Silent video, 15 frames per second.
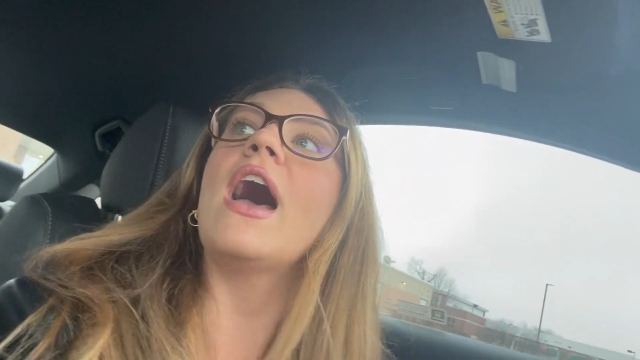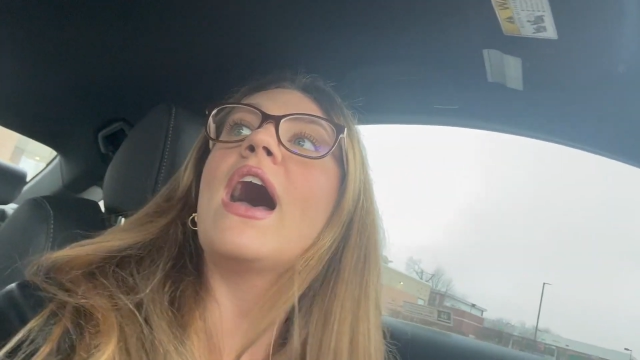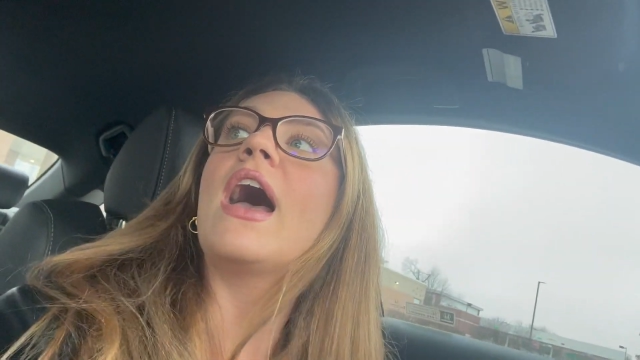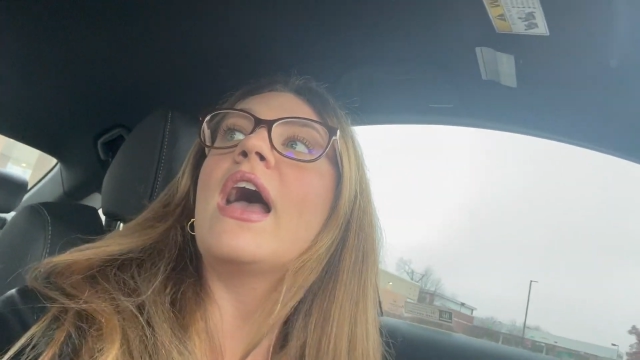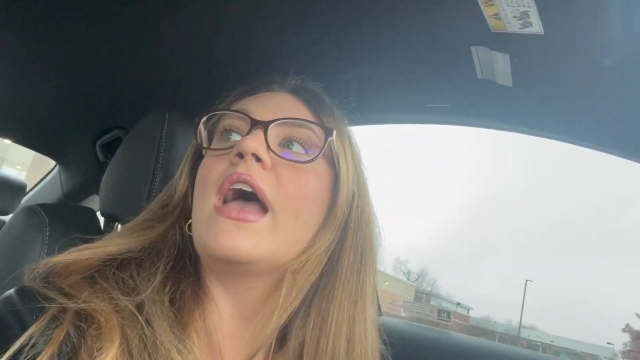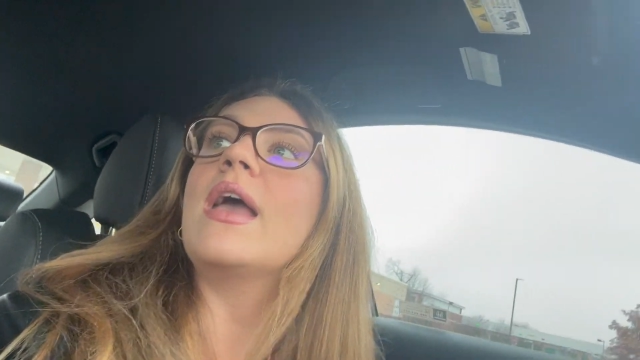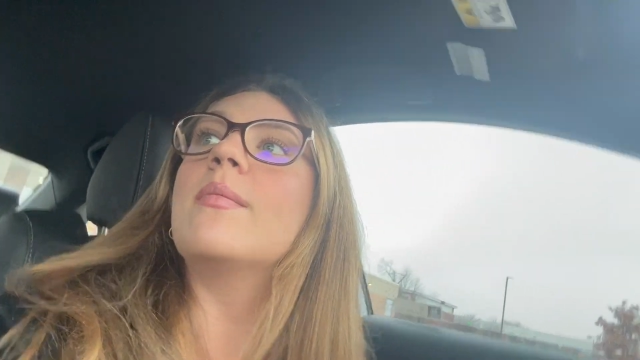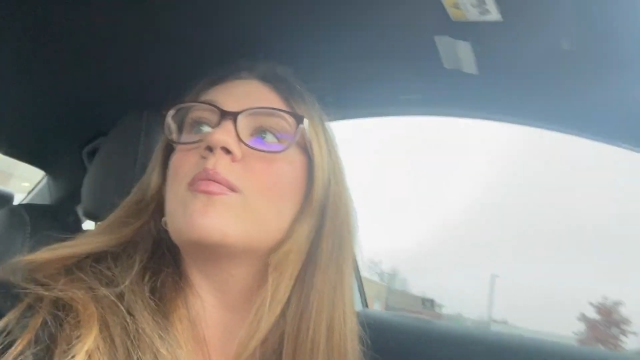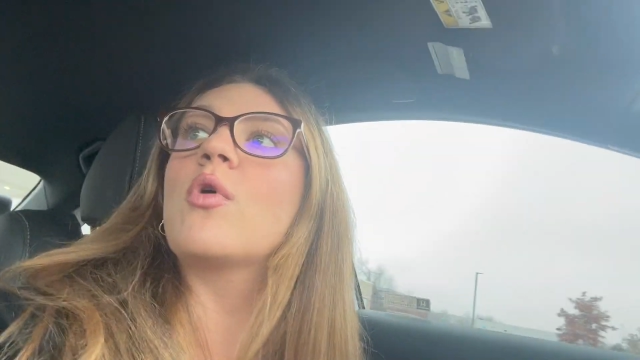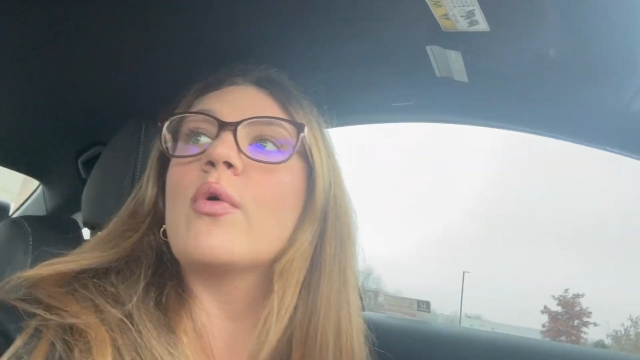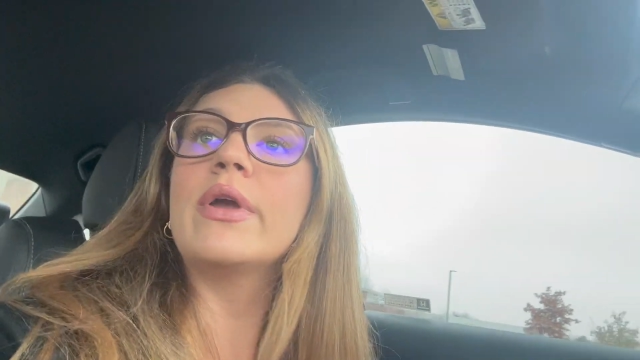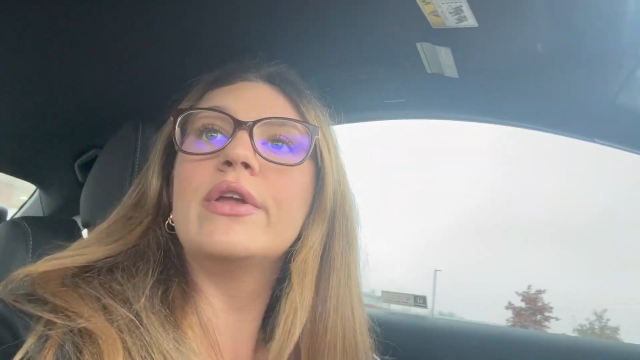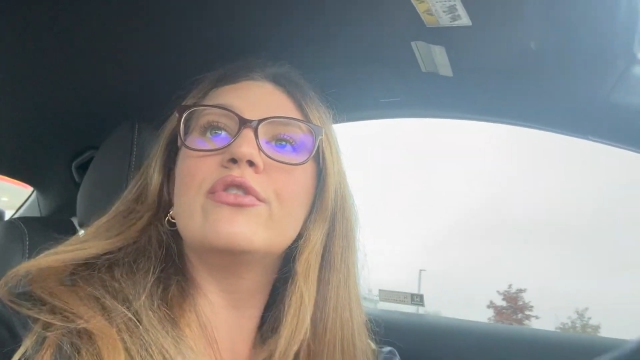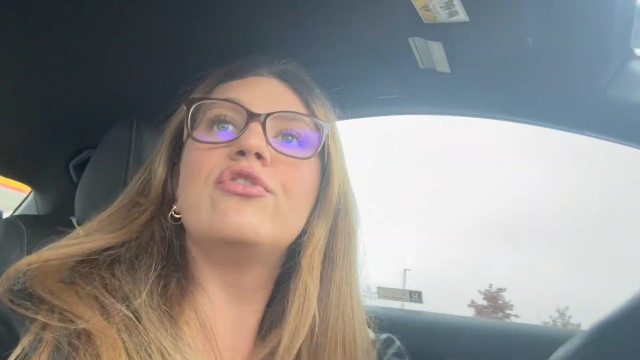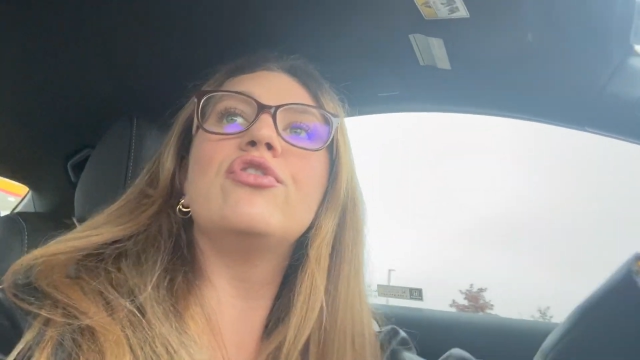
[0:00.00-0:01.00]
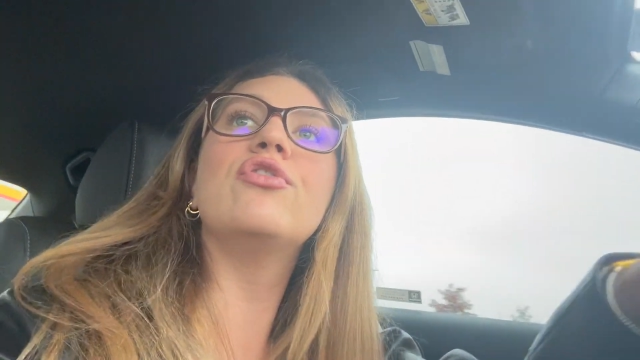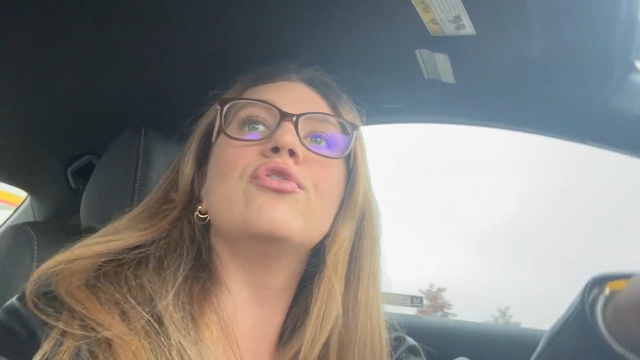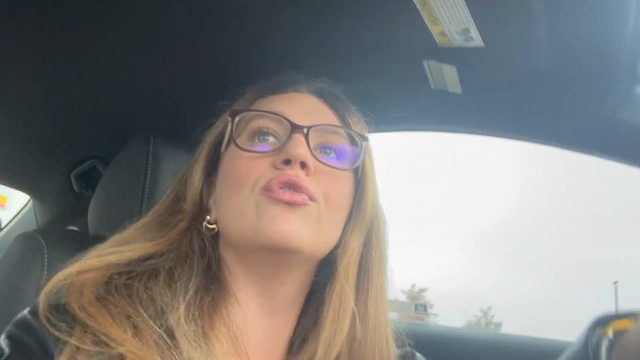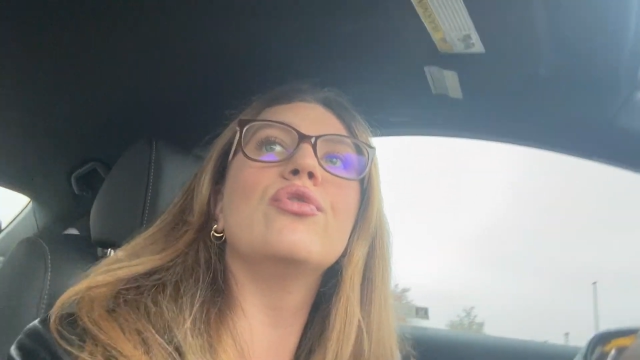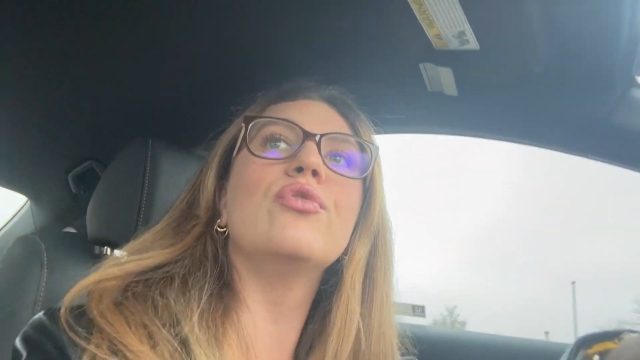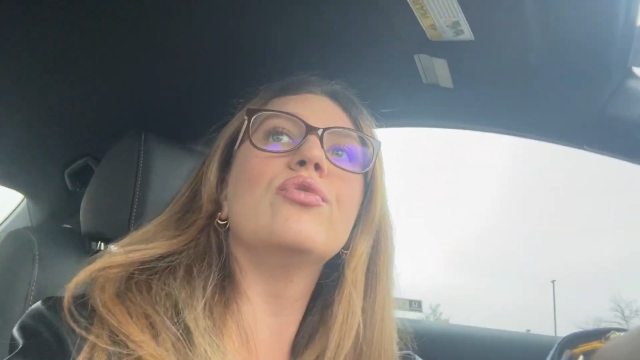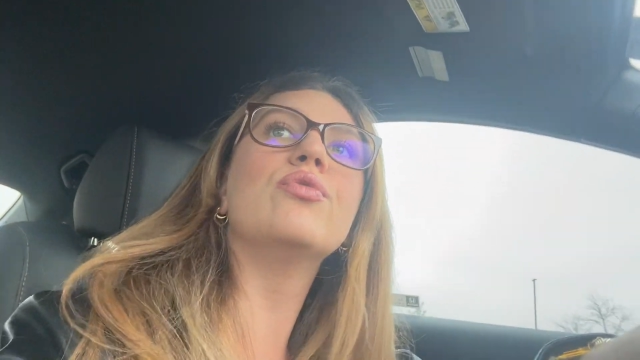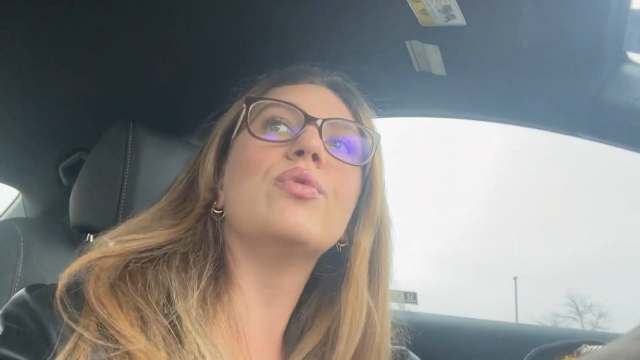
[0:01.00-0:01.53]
I am going to